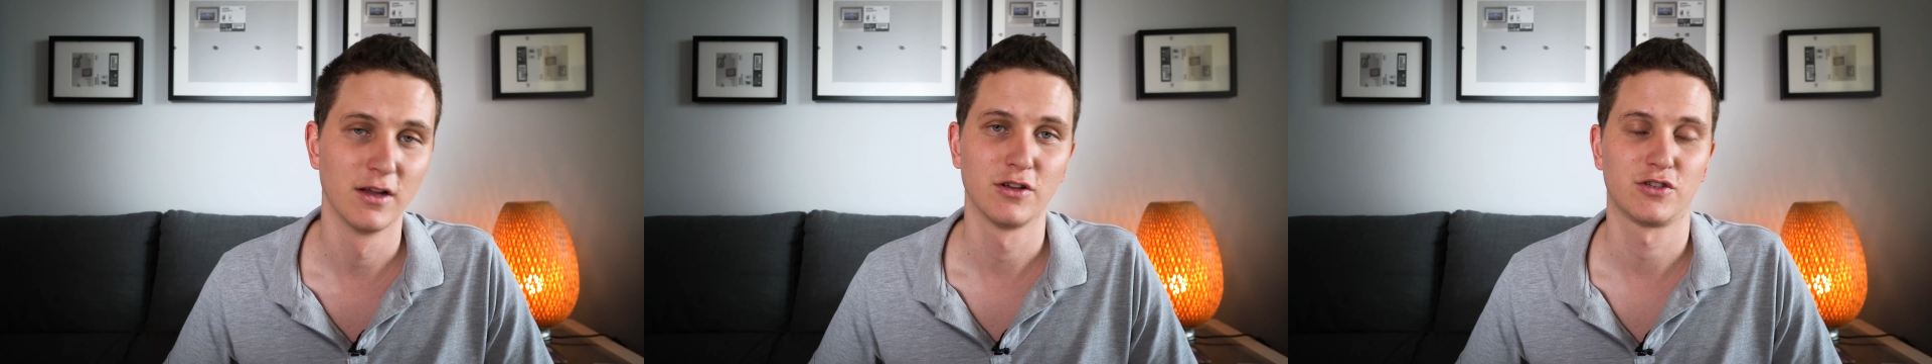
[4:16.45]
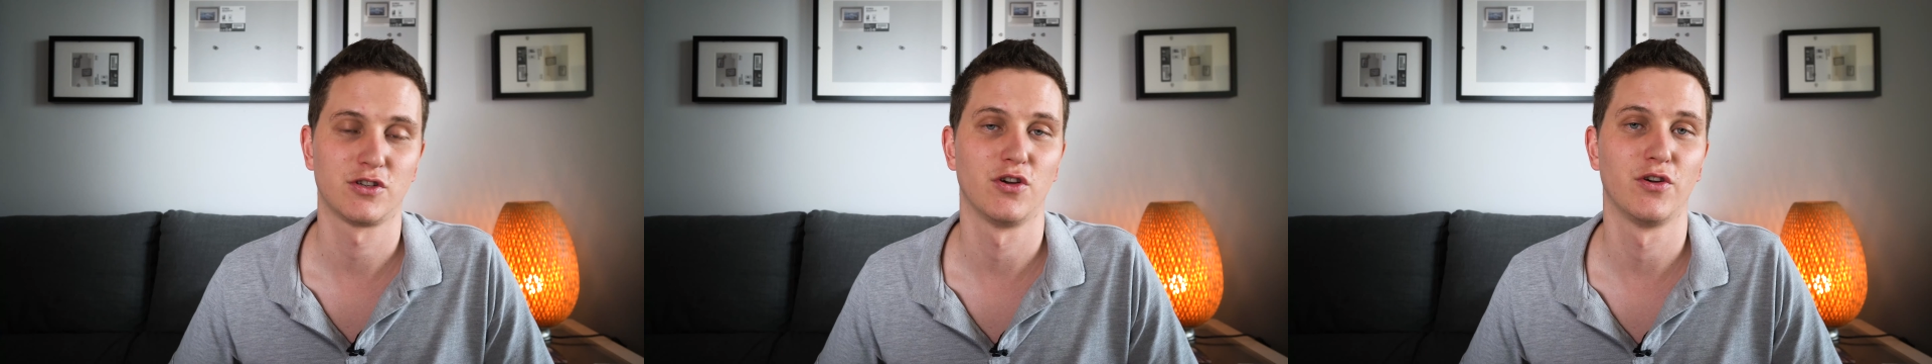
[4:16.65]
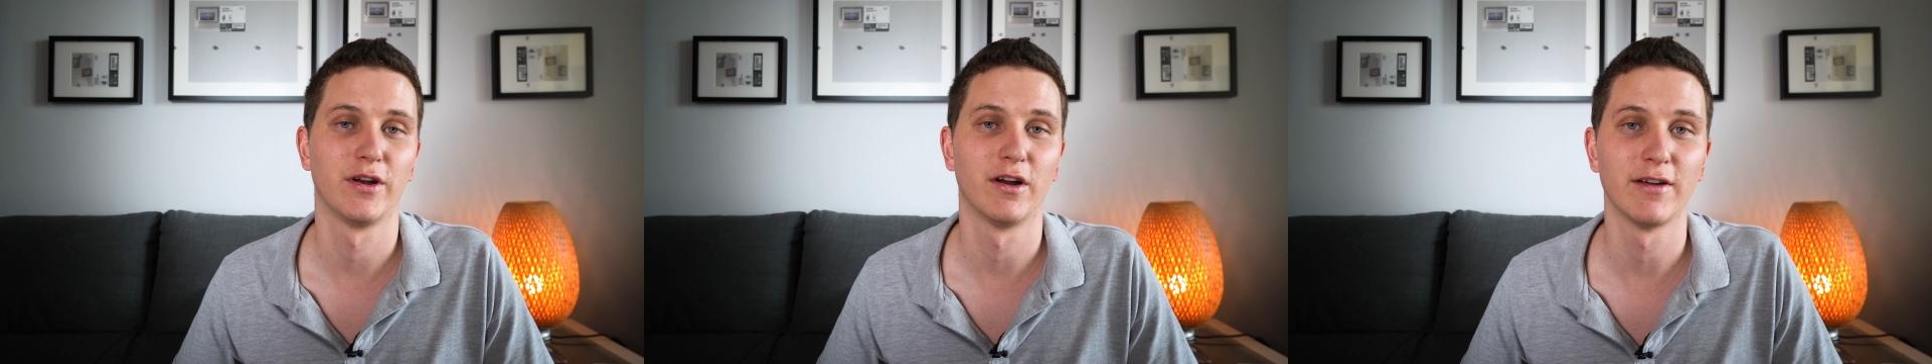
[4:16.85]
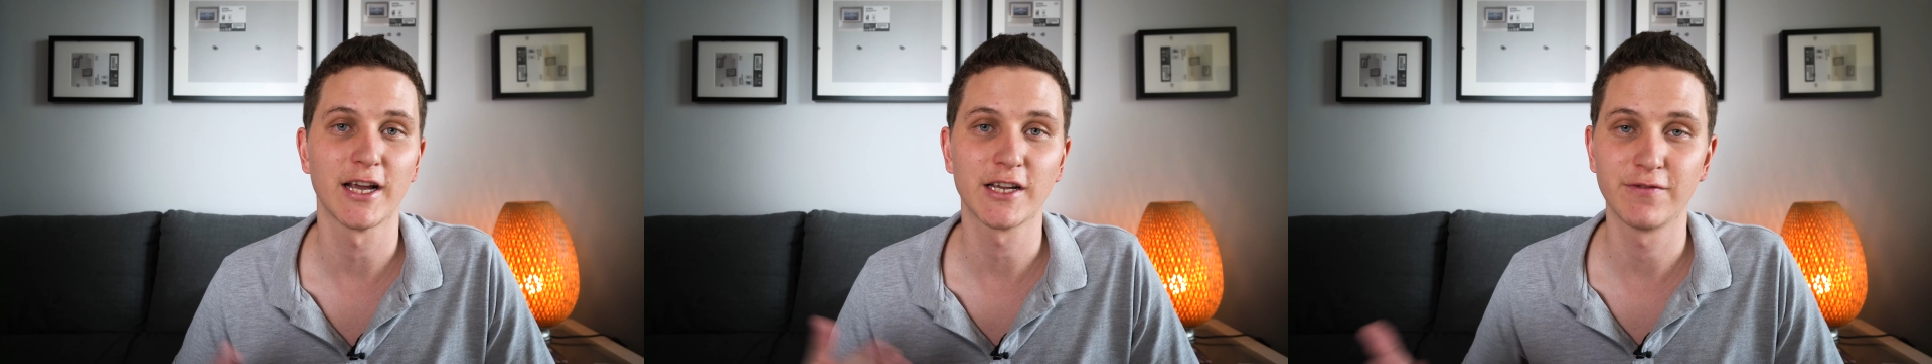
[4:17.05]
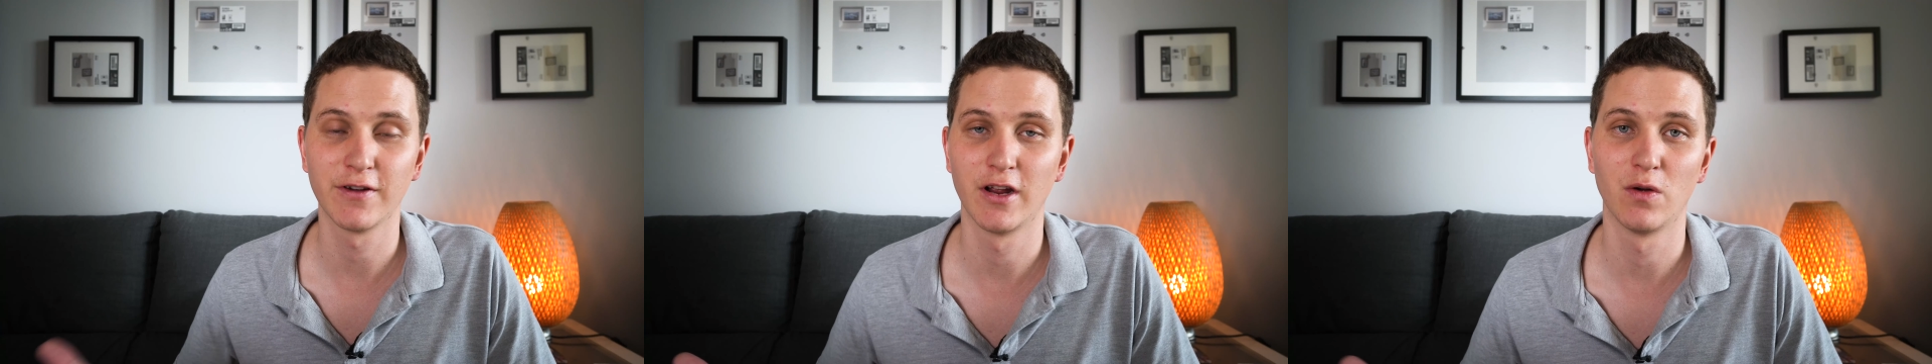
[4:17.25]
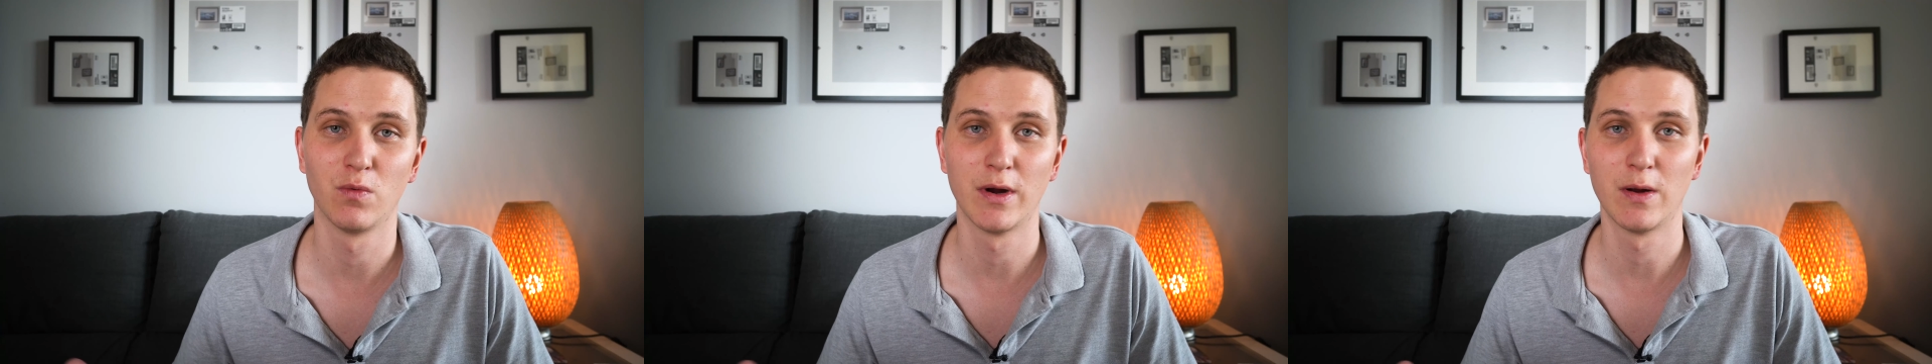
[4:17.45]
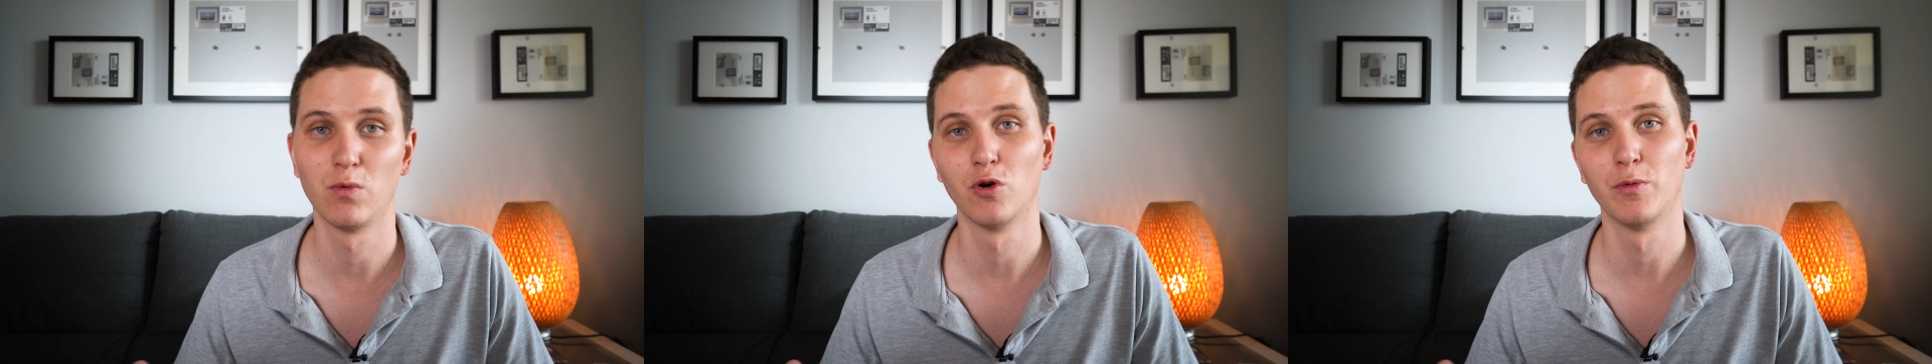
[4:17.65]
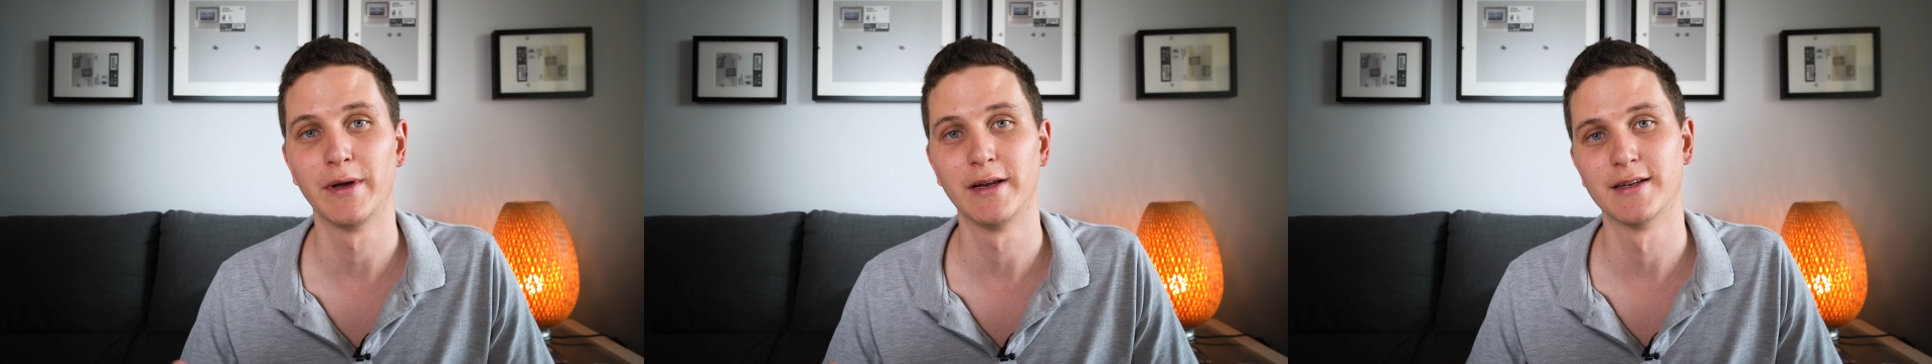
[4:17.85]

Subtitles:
So in our next video, we will be